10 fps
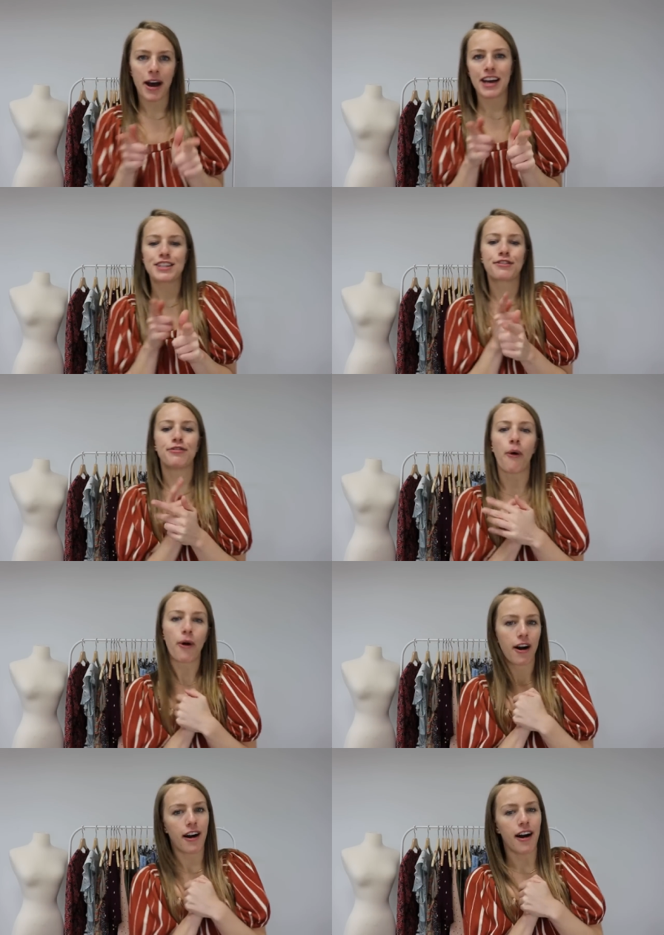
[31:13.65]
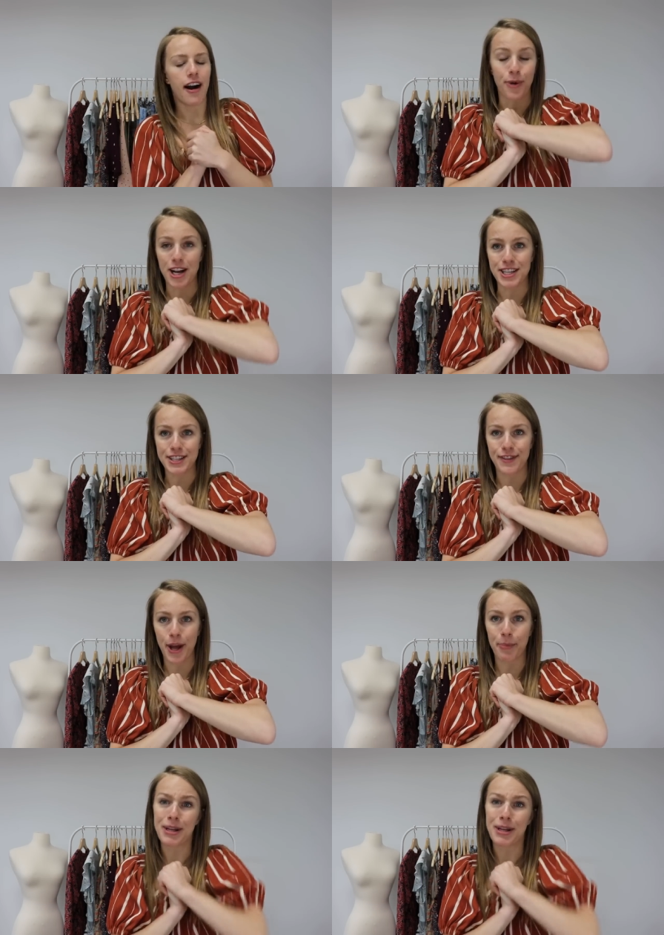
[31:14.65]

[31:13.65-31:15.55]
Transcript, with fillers: much for watching this video.